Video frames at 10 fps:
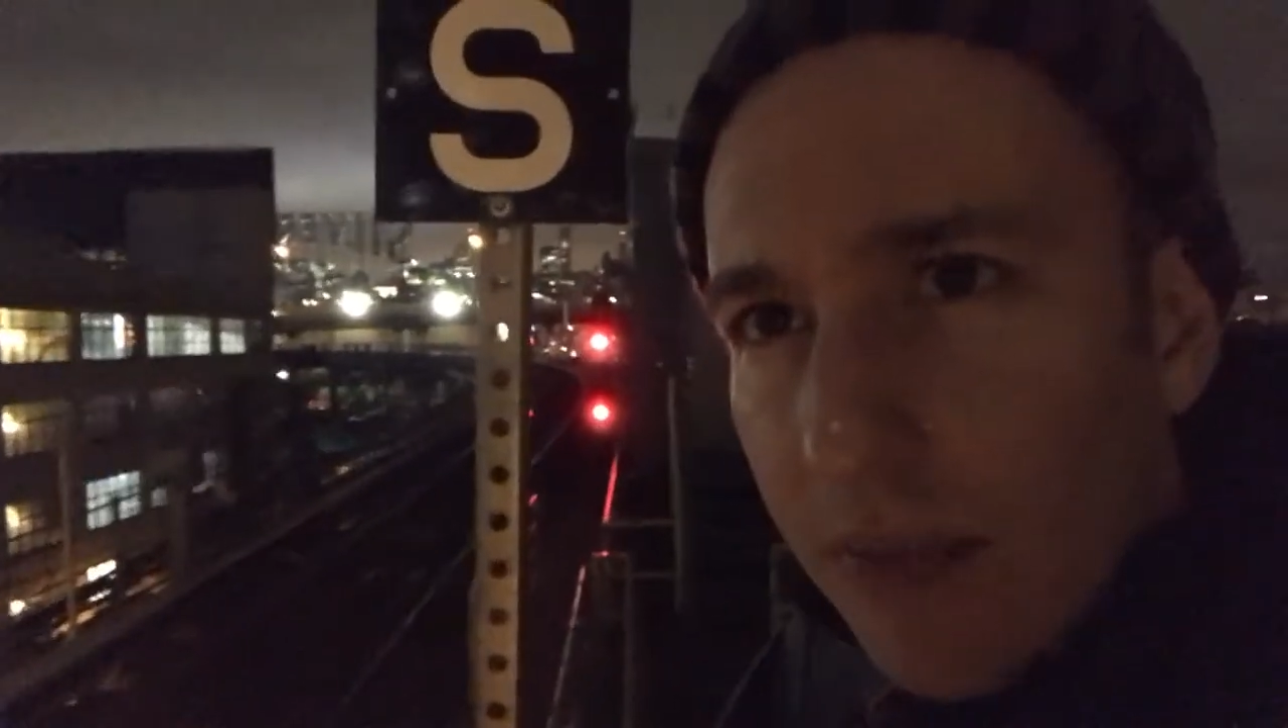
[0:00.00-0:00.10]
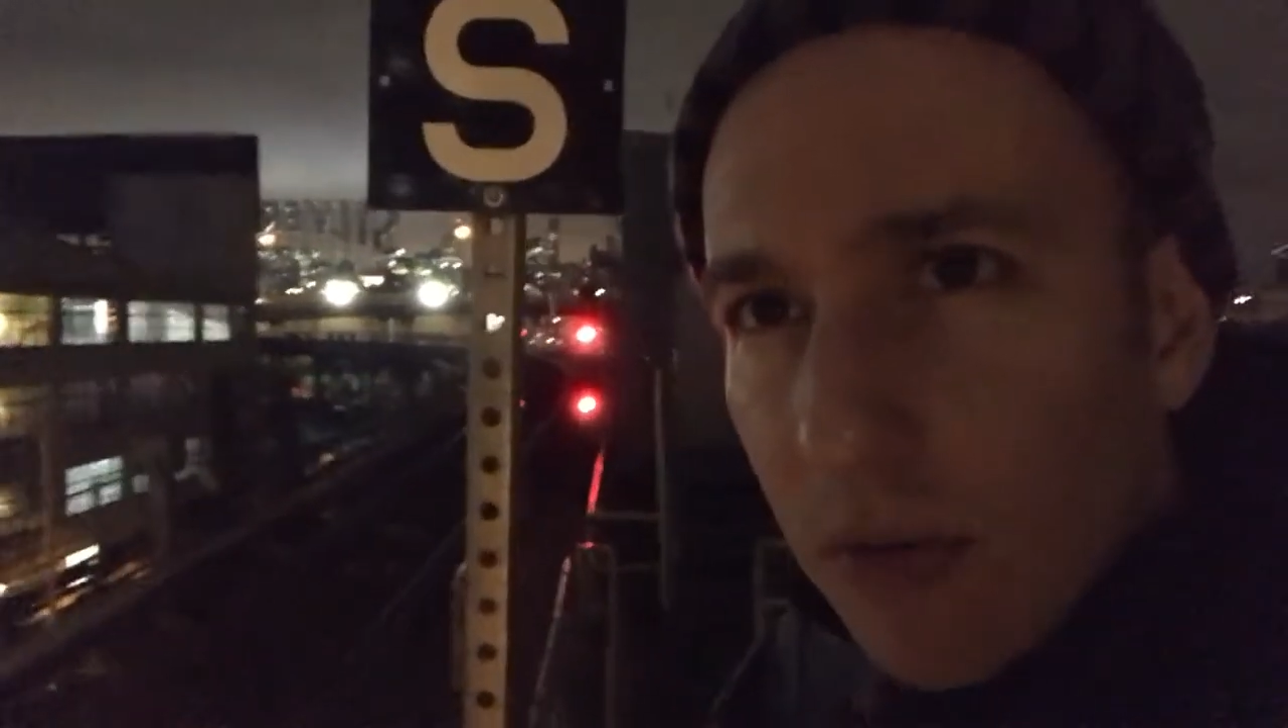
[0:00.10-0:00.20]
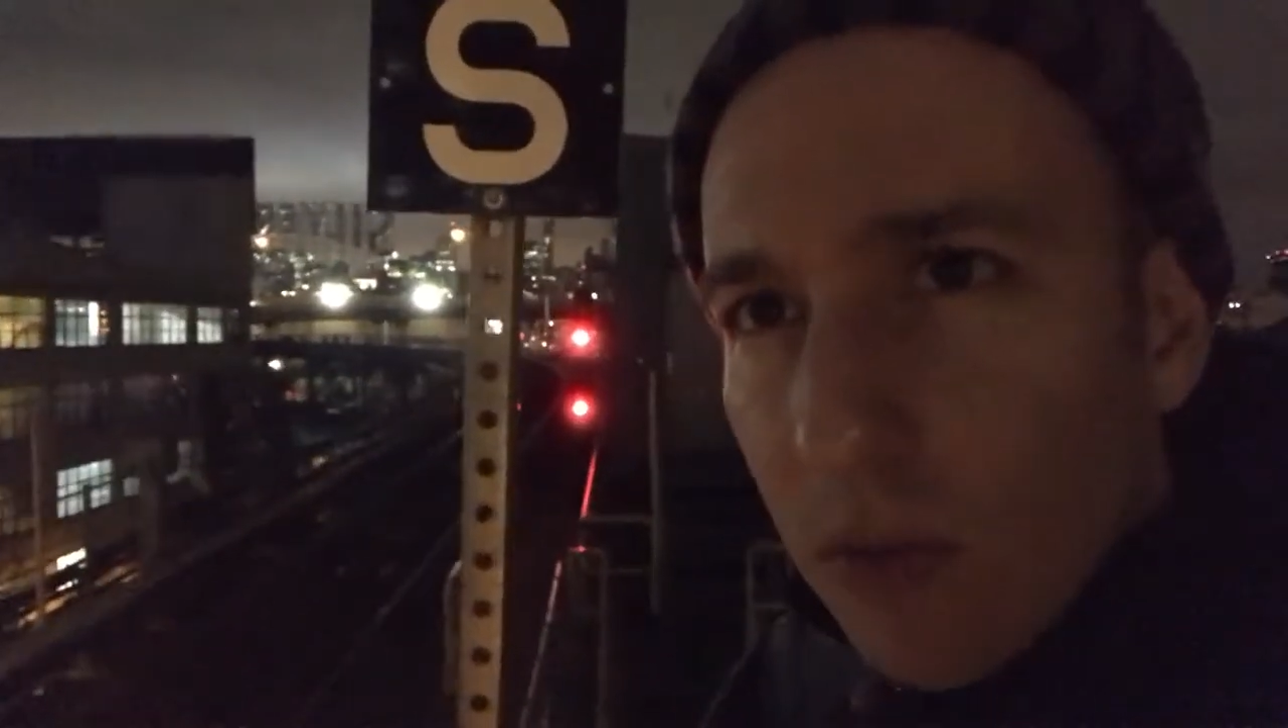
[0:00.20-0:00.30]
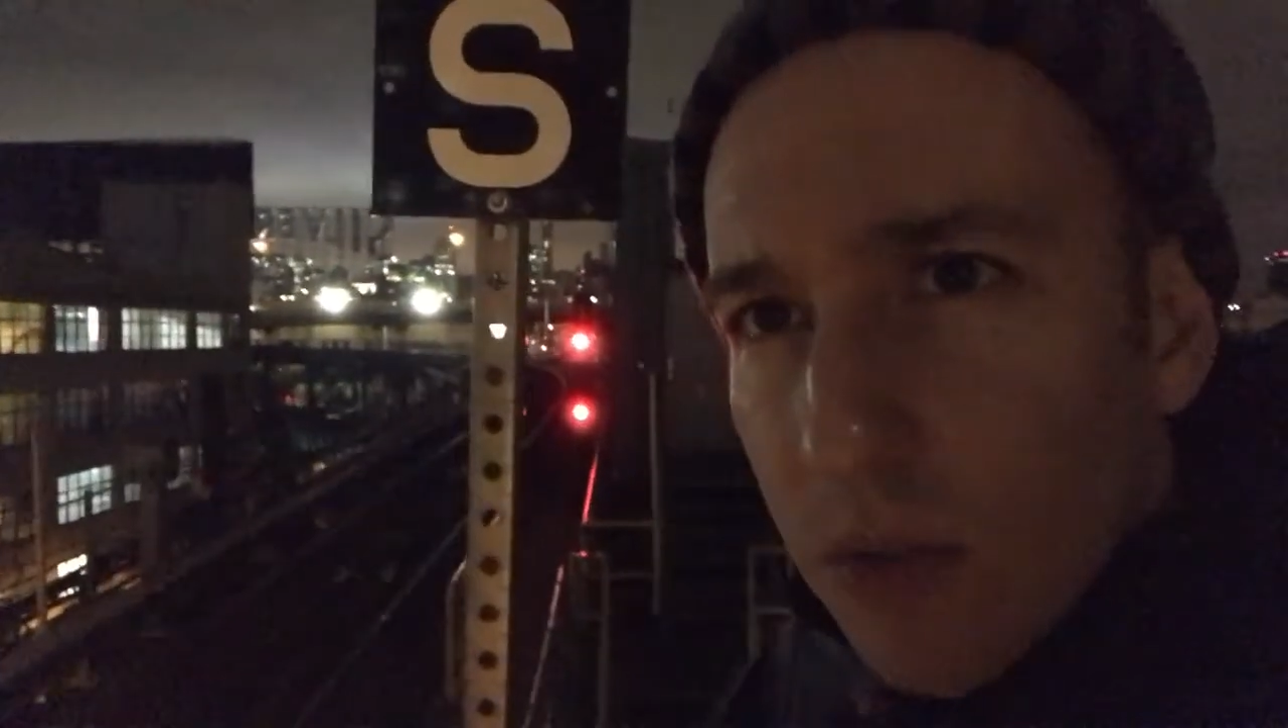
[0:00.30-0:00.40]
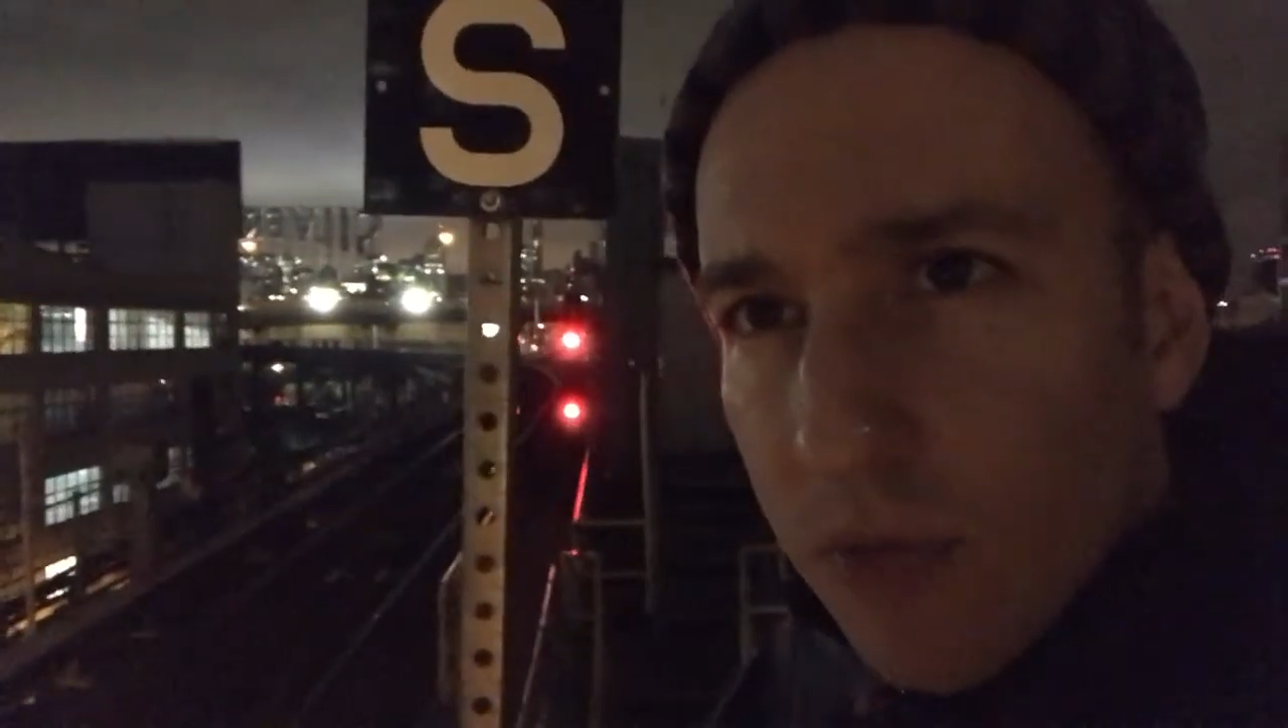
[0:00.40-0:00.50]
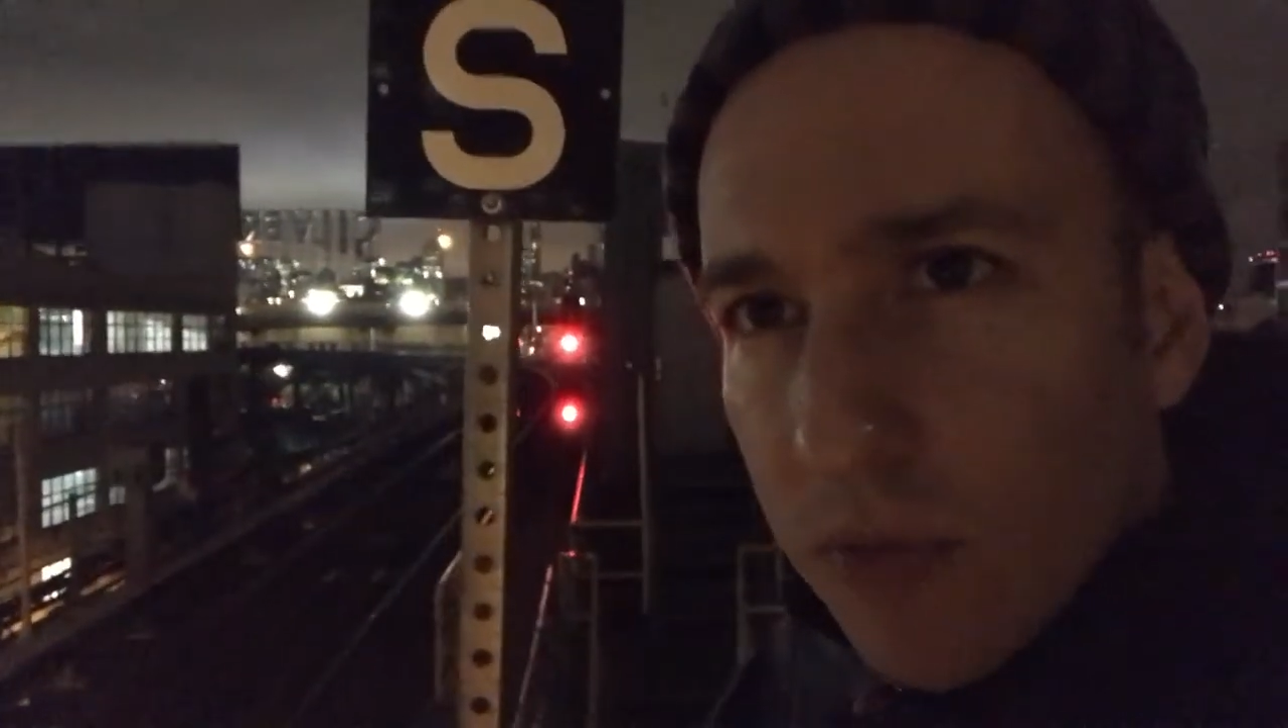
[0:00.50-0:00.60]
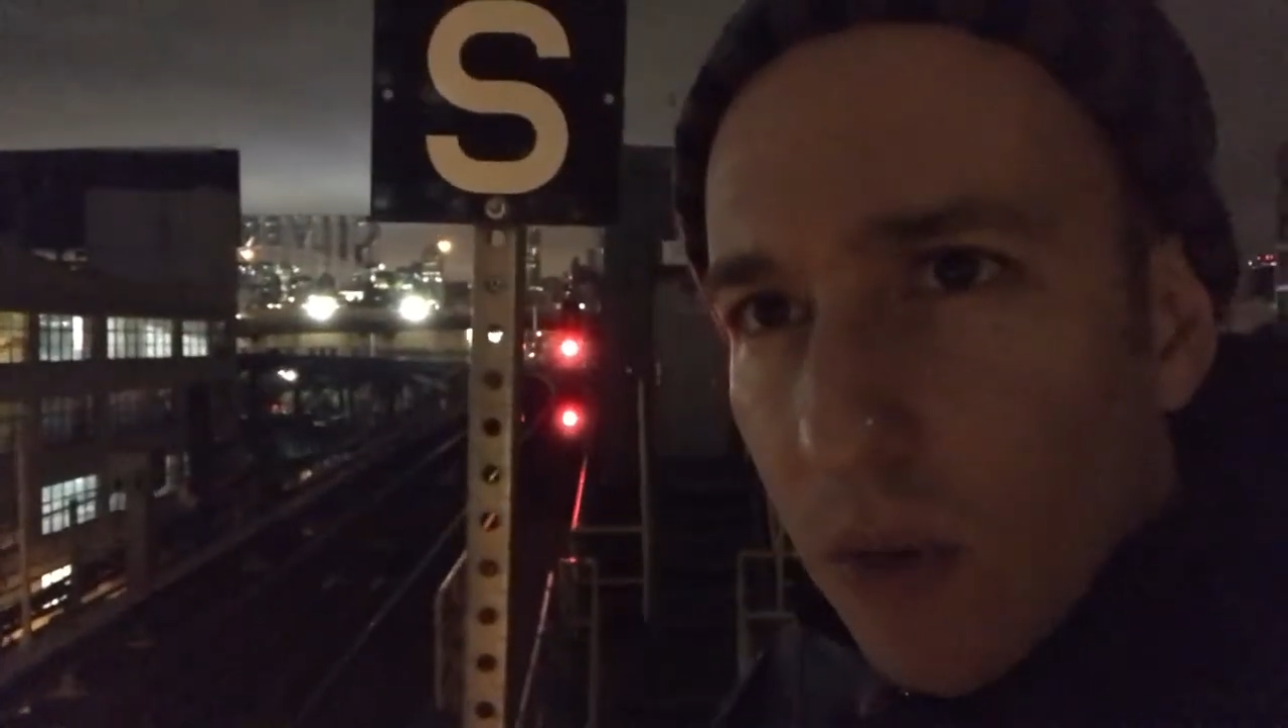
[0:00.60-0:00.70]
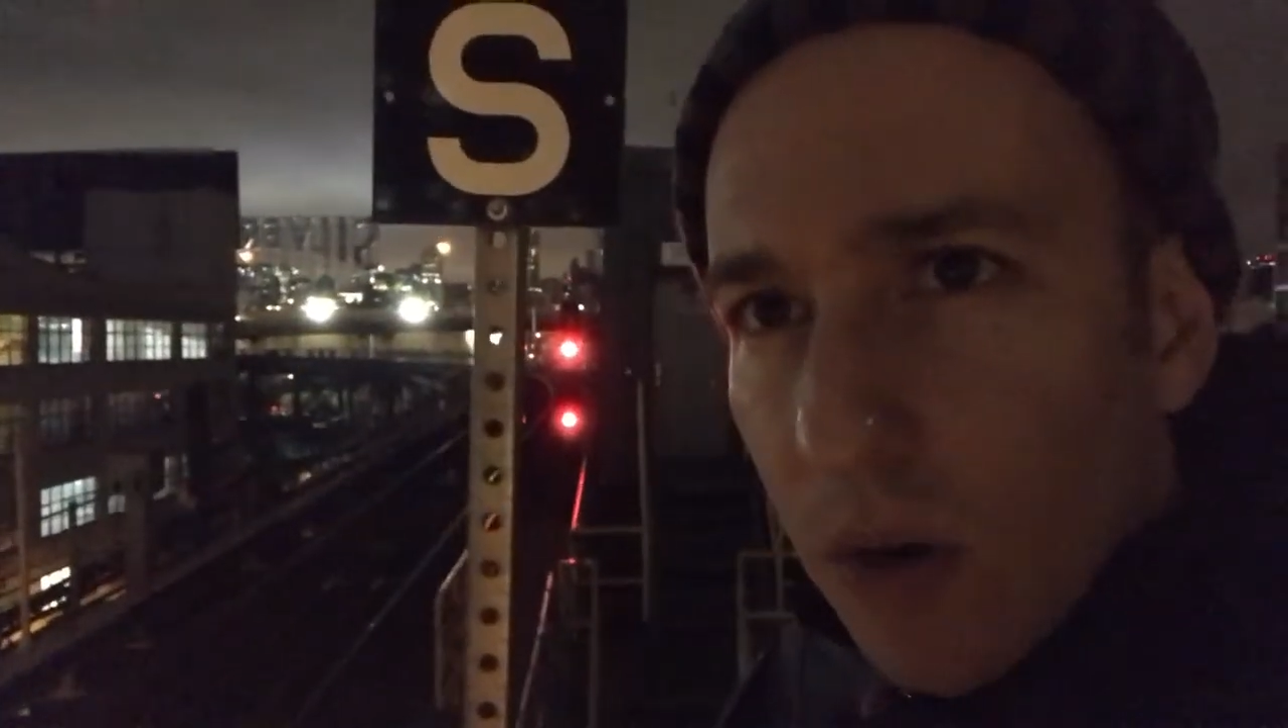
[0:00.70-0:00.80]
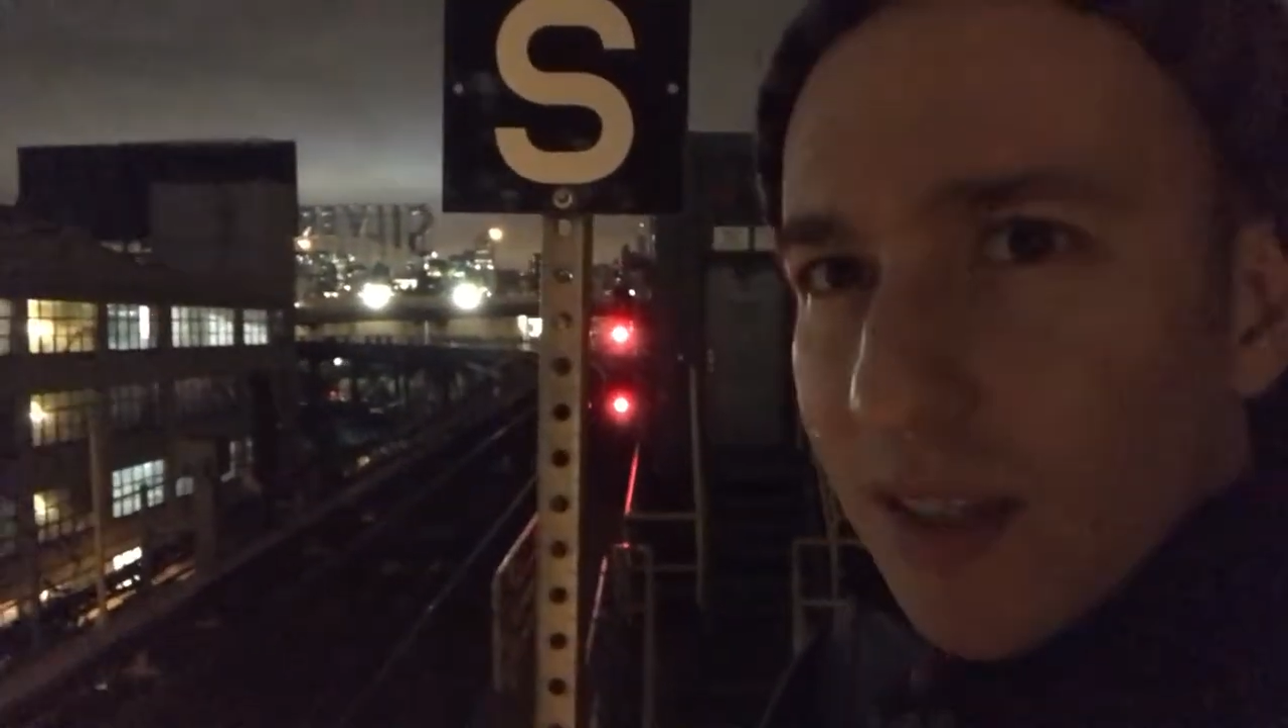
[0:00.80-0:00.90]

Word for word: effort was for.